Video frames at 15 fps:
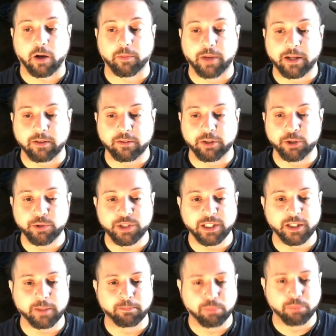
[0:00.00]
And using
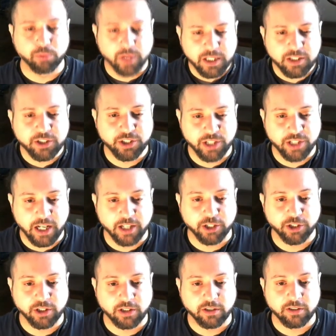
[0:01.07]
the bridge
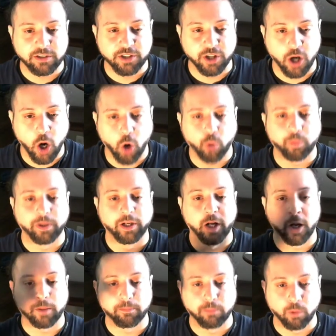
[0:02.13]
section to open
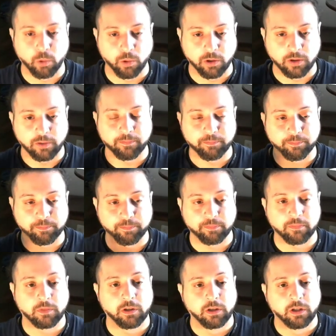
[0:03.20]
up more,
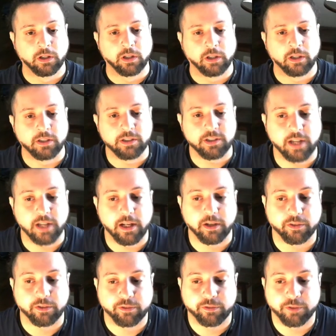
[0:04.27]
instead
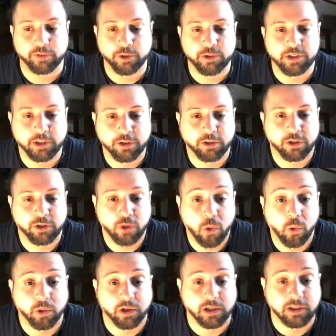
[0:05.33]
of using your
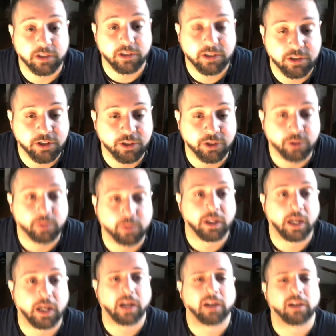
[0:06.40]
chorus to do
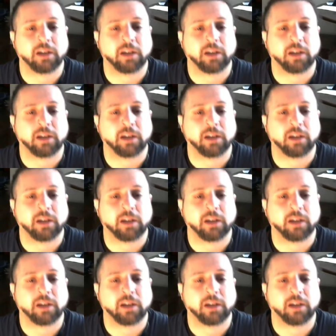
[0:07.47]
that.